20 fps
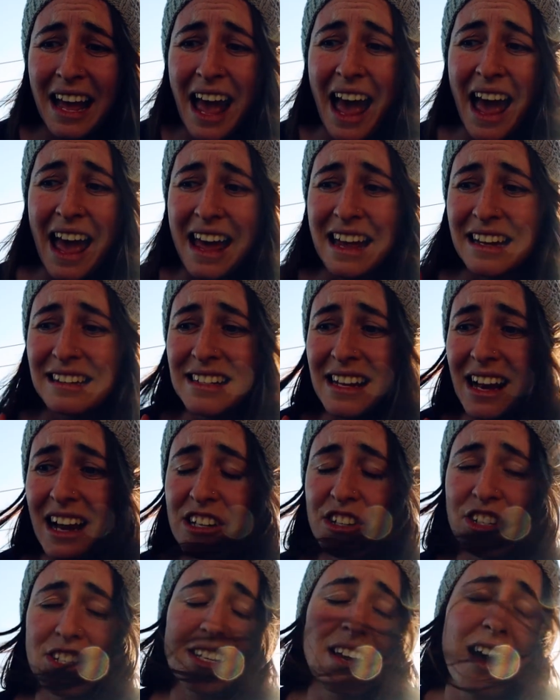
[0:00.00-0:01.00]
And I
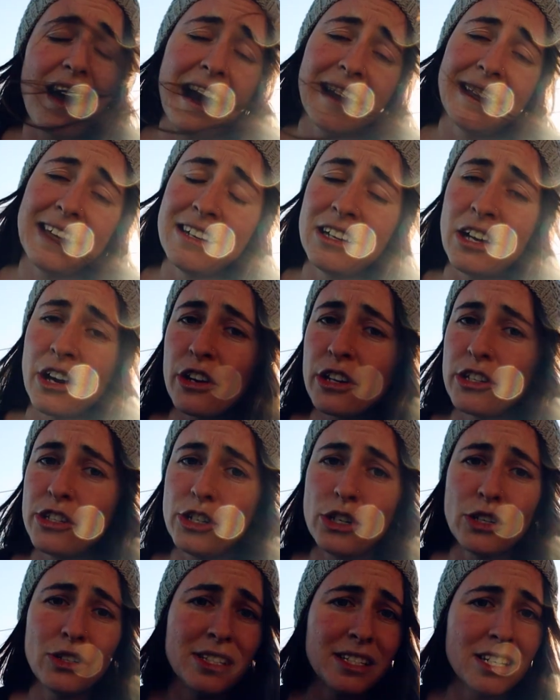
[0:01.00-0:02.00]
just highly encourage
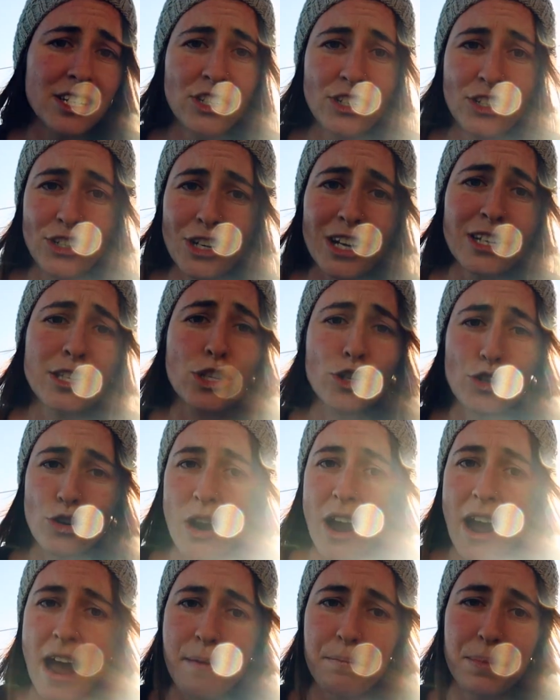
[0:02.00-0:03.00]
you to just
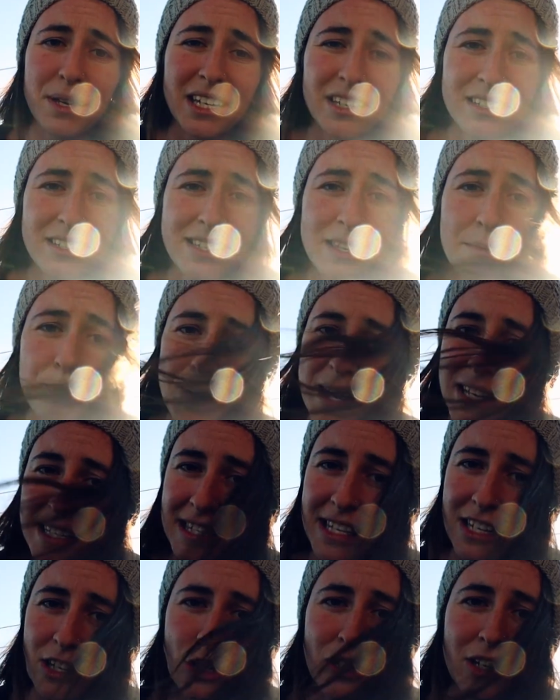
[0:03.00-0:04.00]
try, because the best
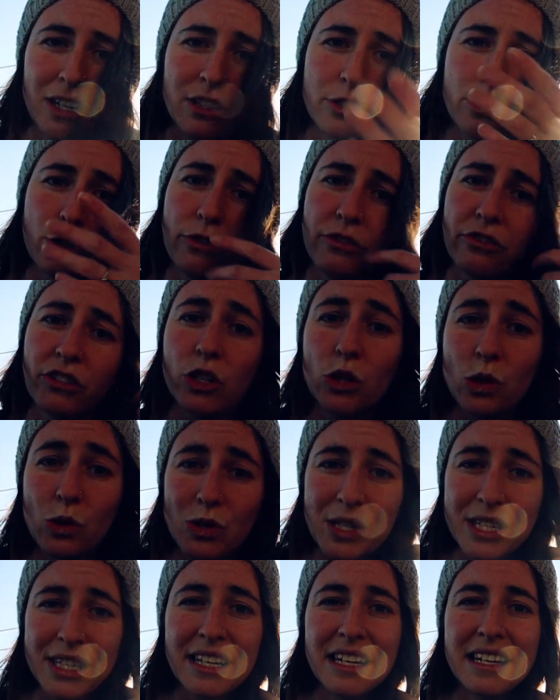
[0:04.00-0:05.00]
thing you can do for
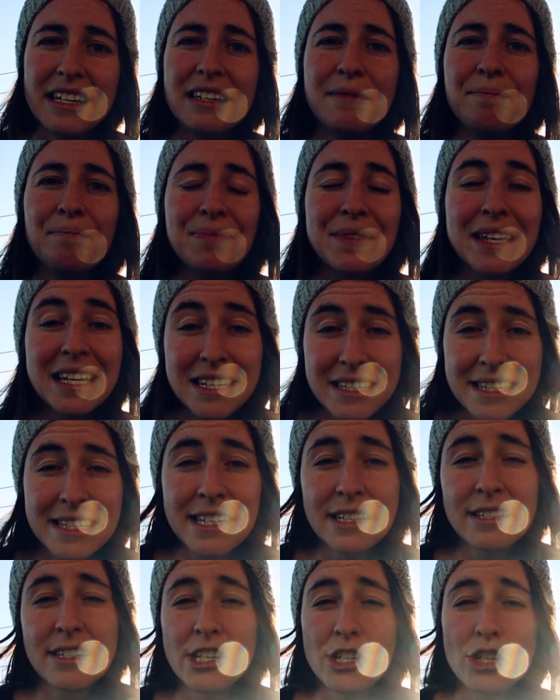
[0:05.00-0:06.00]
your skin is
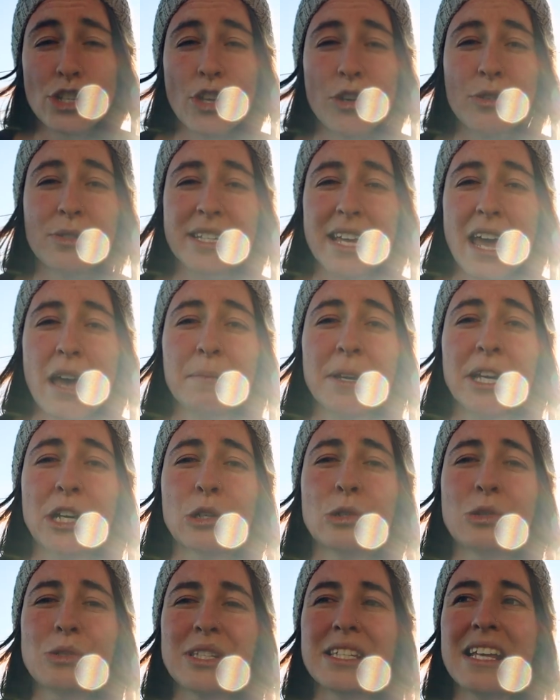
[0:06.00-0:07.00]
to ditch those
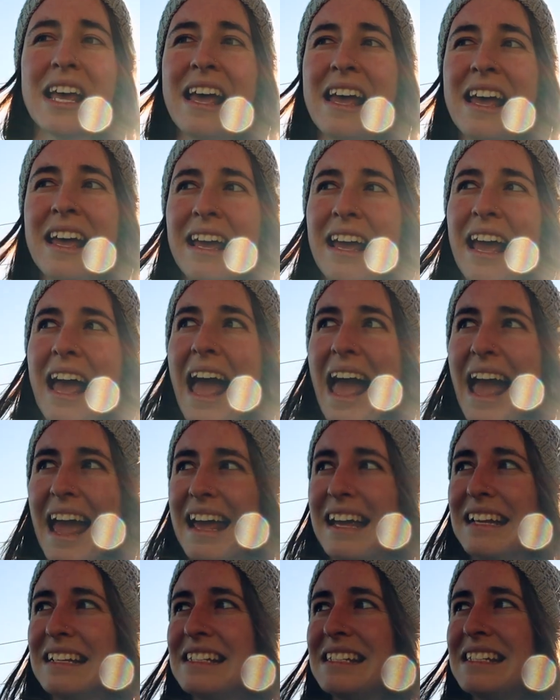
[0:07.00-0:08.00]
chemicals,
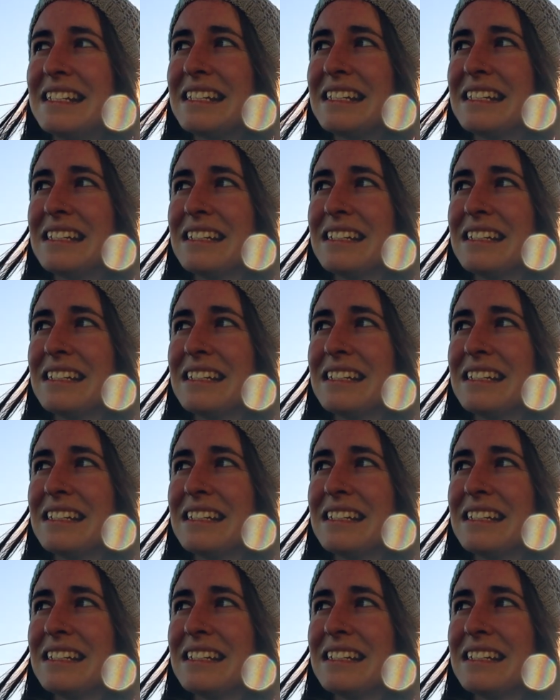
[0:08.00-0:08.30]
and